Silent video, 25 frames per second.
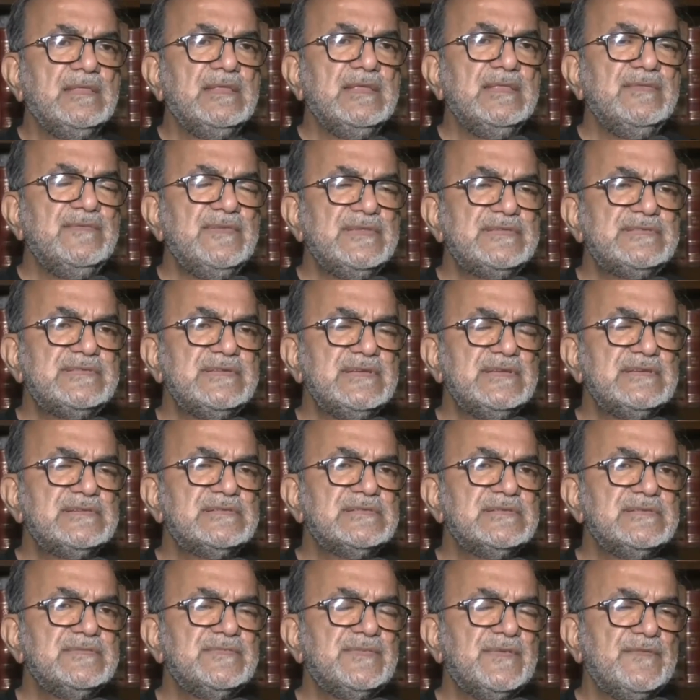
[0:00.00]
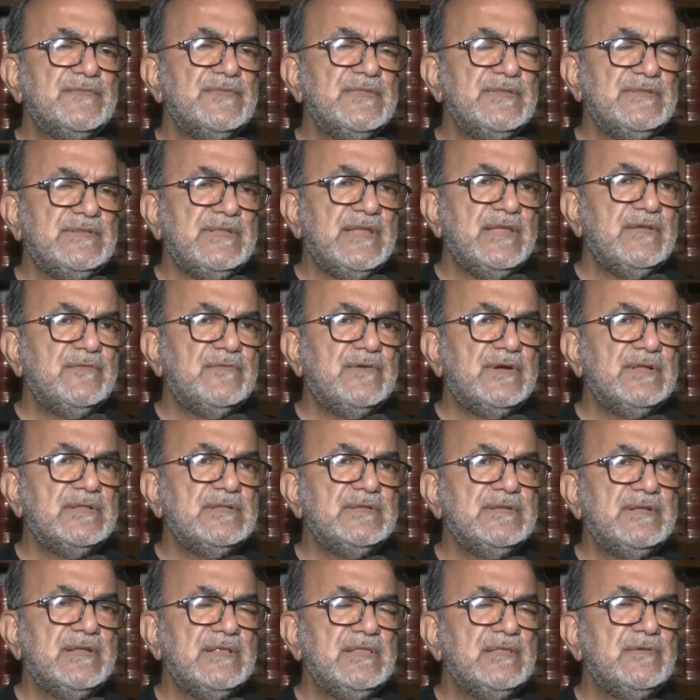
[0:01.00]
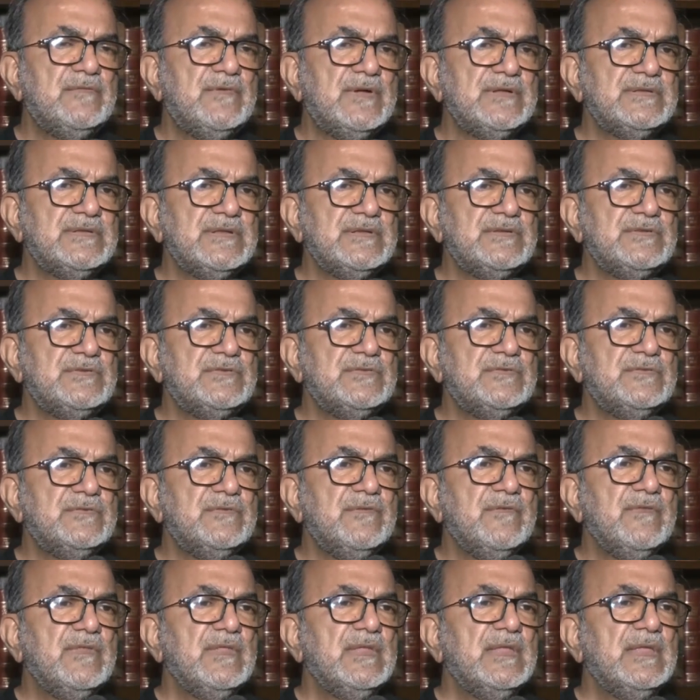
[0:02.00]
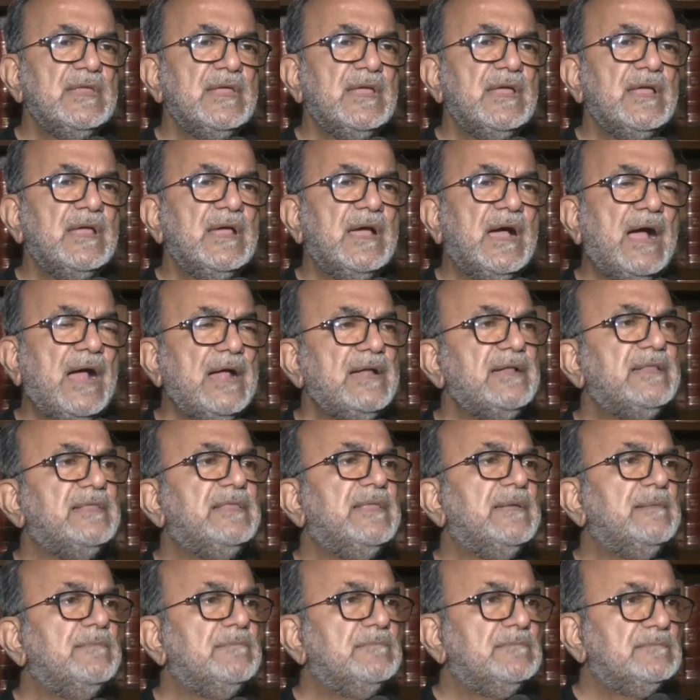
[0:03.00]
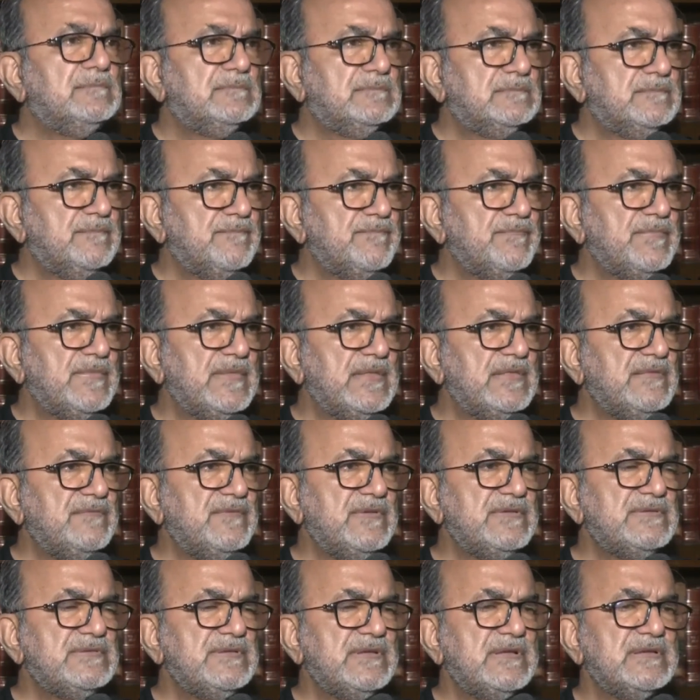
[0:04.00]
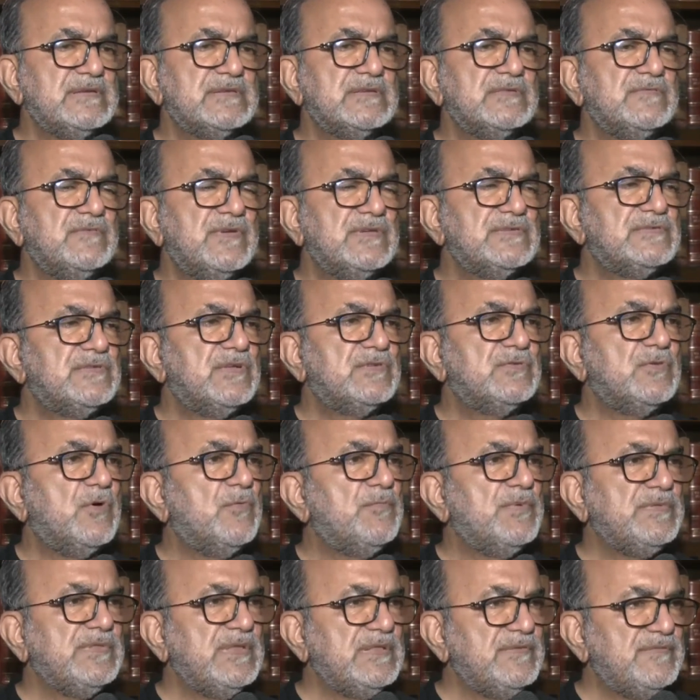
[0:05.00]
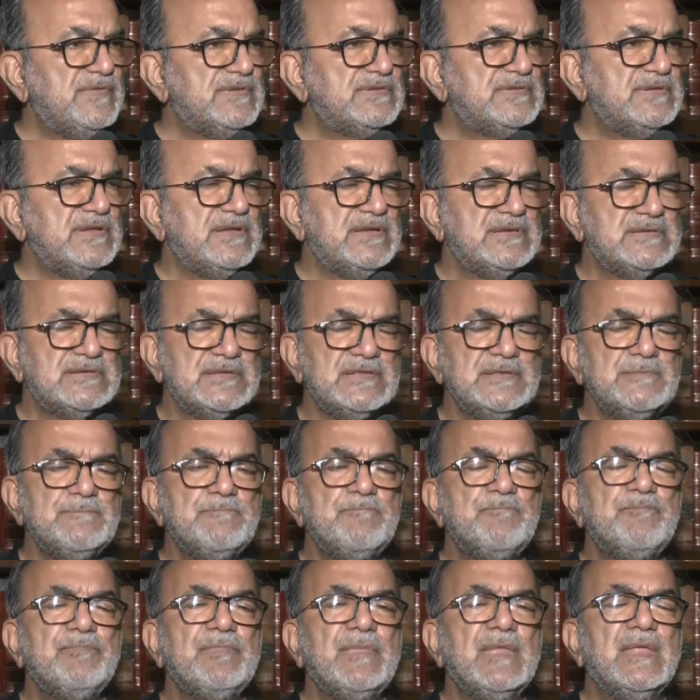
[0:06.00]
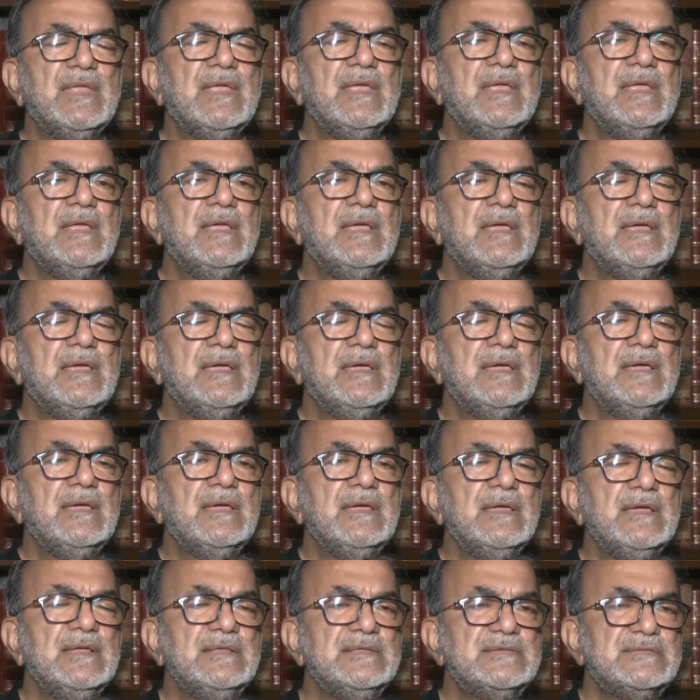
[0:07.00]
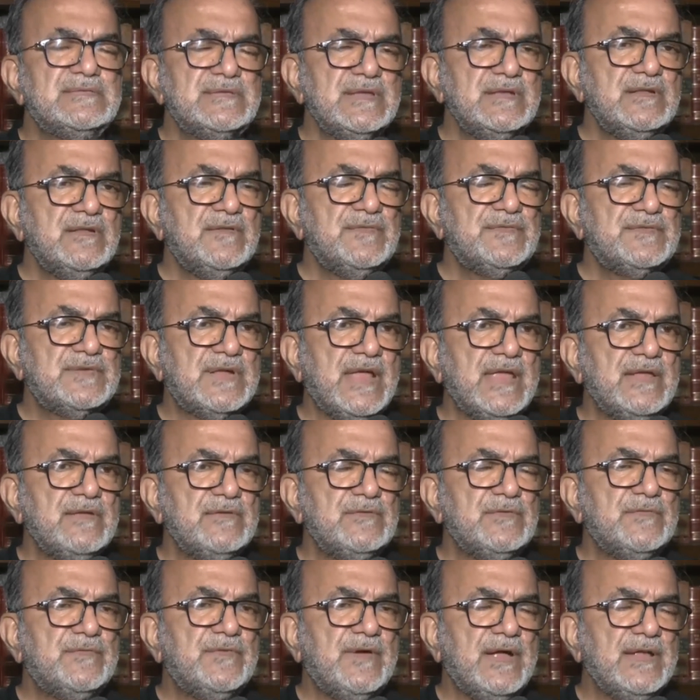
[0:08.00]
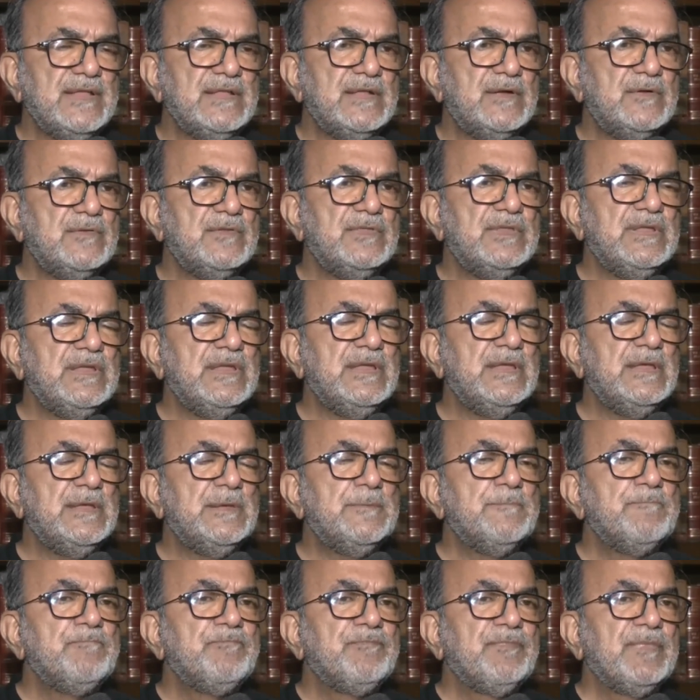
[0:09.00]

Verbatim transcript: The investigation from the day one really wanted to hide them. The investigation was not open investigation. Instead of trying to find out the